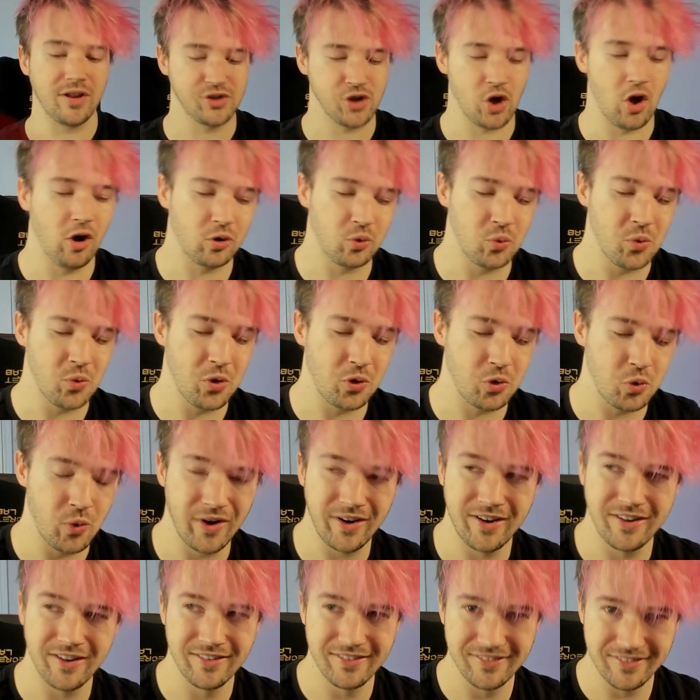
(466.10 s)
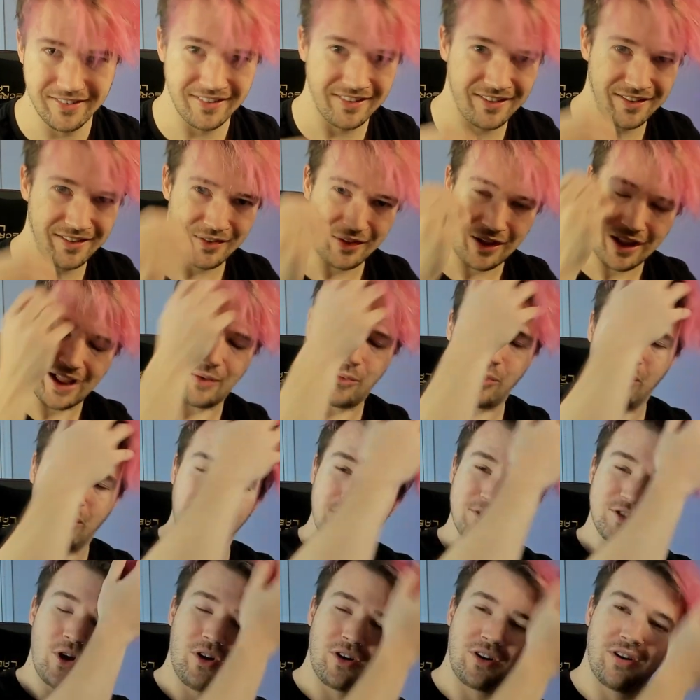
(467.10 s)
talk real quick. I want
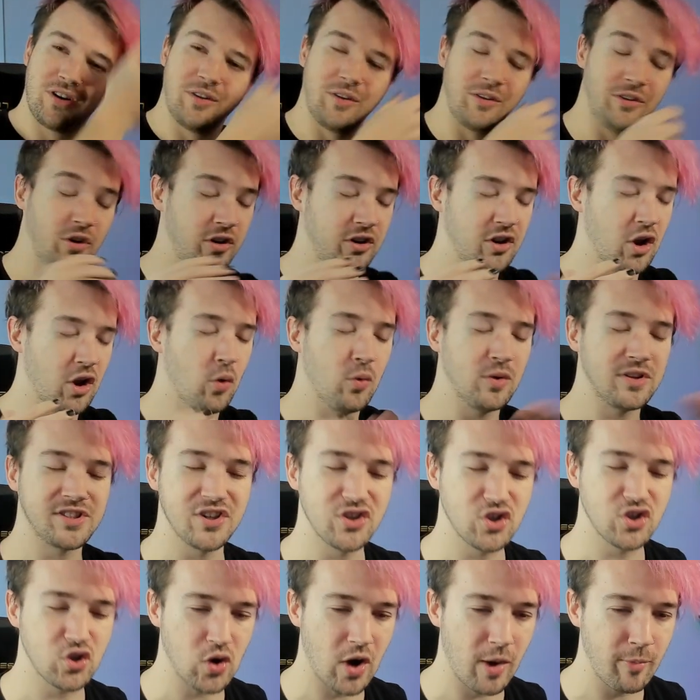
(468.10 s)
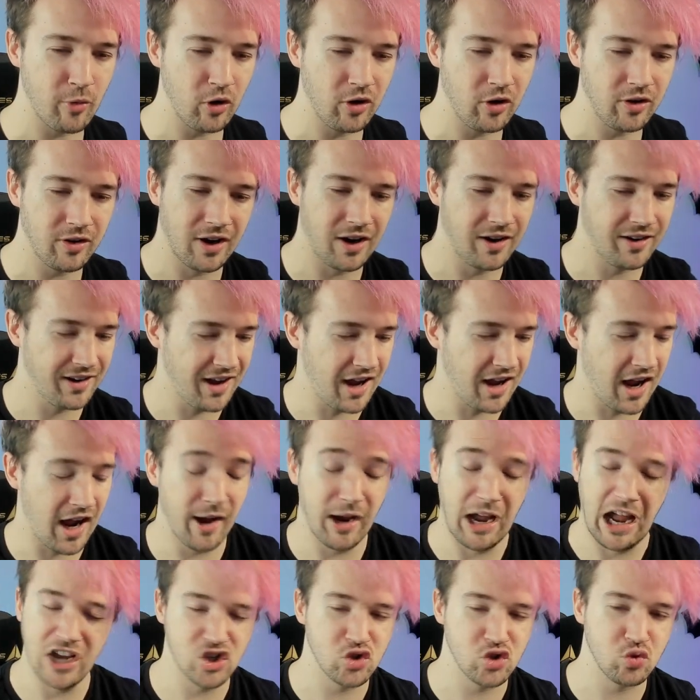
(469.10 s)
to talk. No one's in trouble.
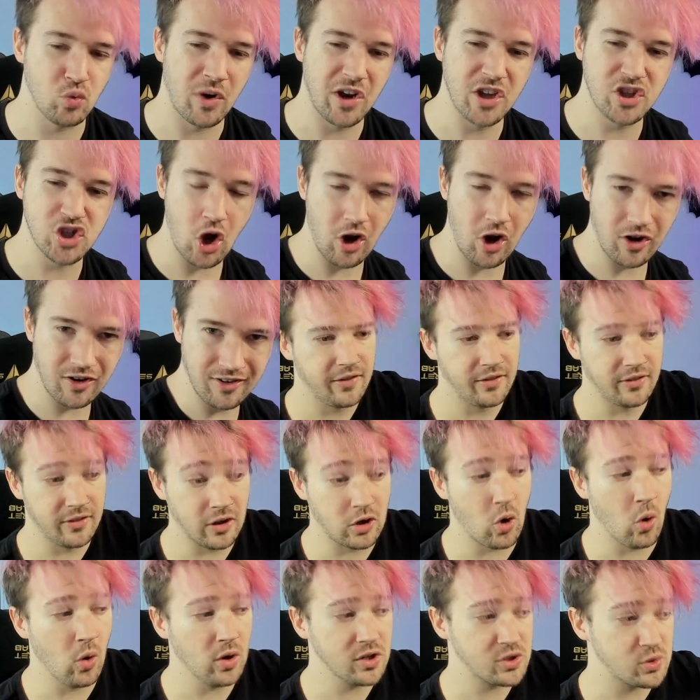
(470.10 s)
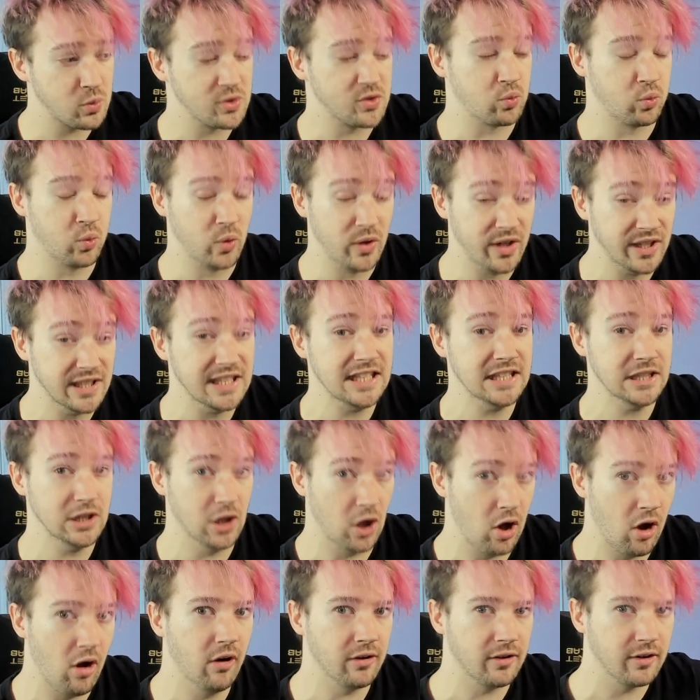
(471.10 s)
I just want to talk. The chorus was really
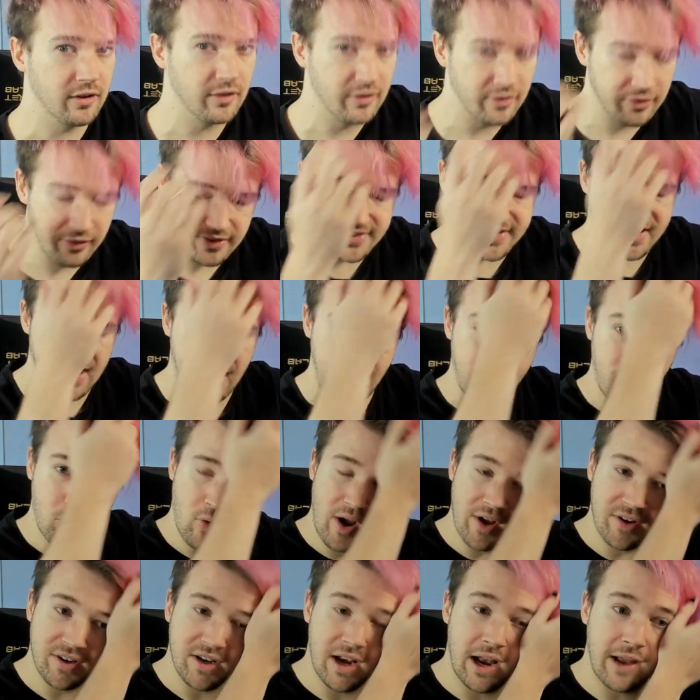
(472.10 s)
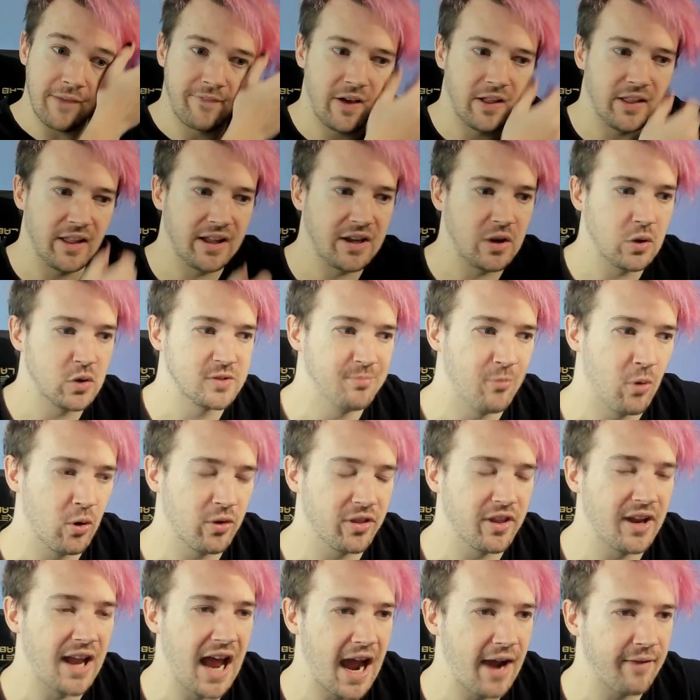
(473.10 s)
long this time around, and I felt like it was more
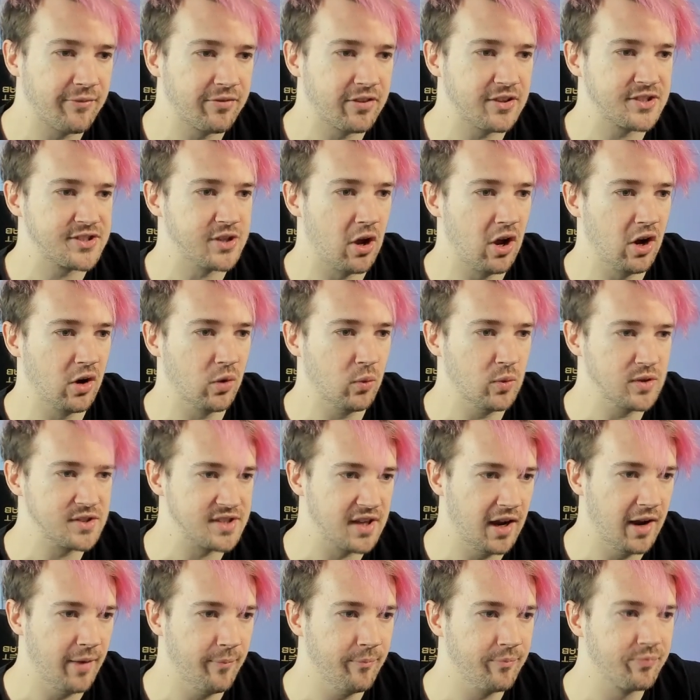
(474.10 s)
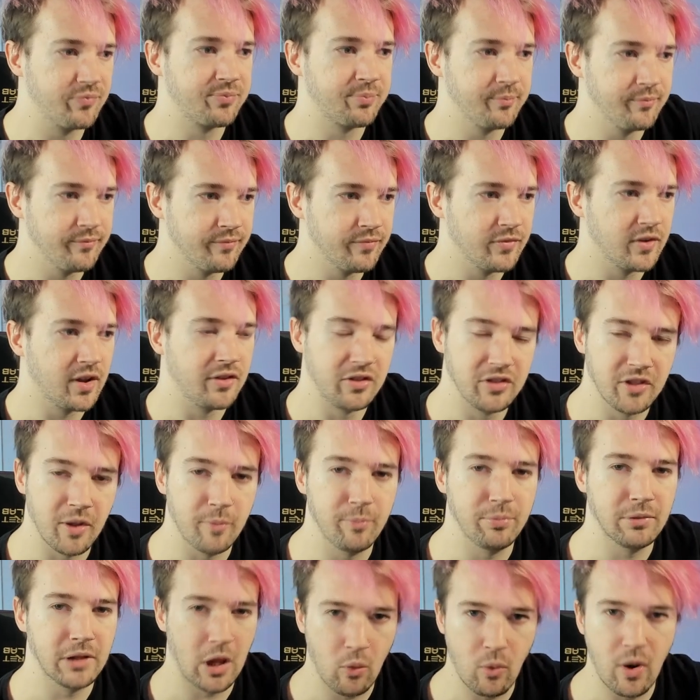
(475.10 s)
than half the song was the
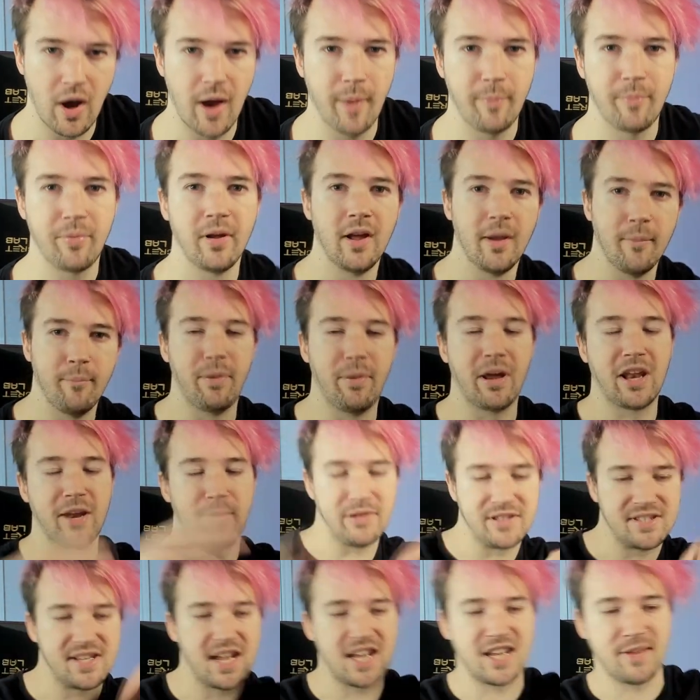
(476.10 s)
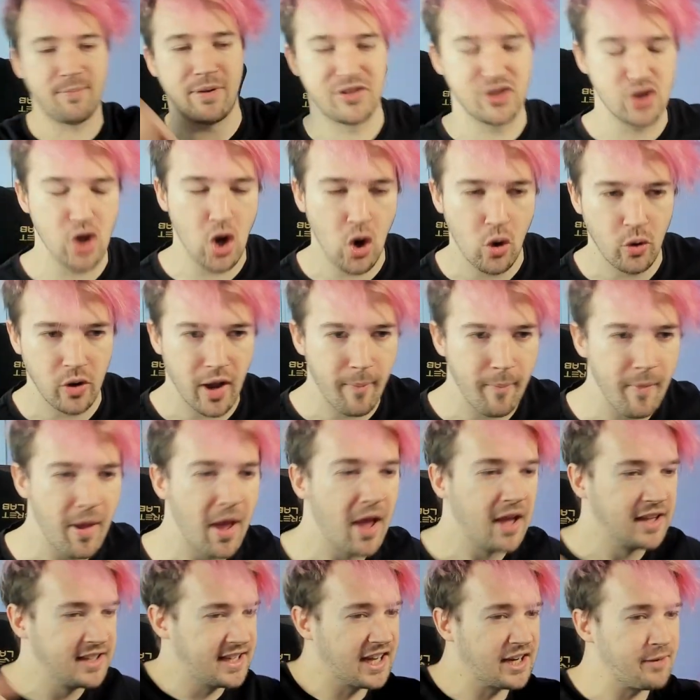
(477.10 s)
blow up, ba da da ba do da,
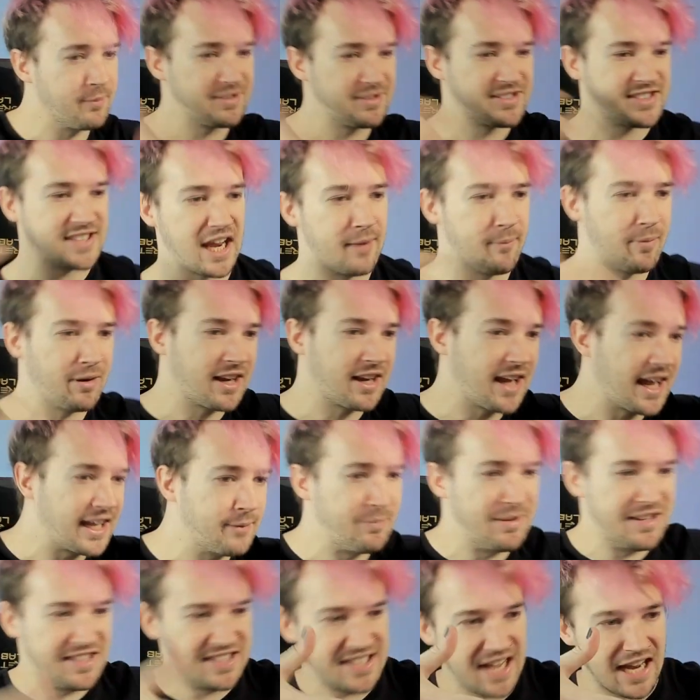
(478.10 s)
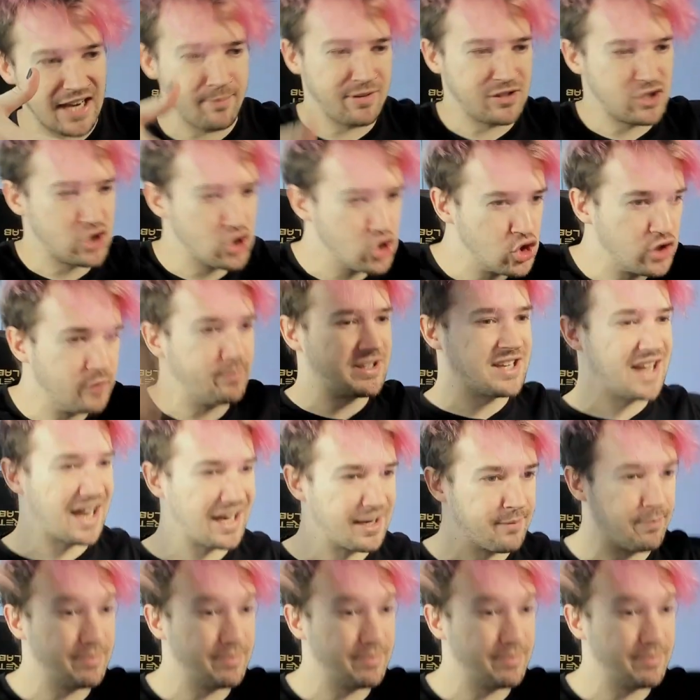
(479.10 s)
got da ba sa da ba gotta be da da ba do da ba da da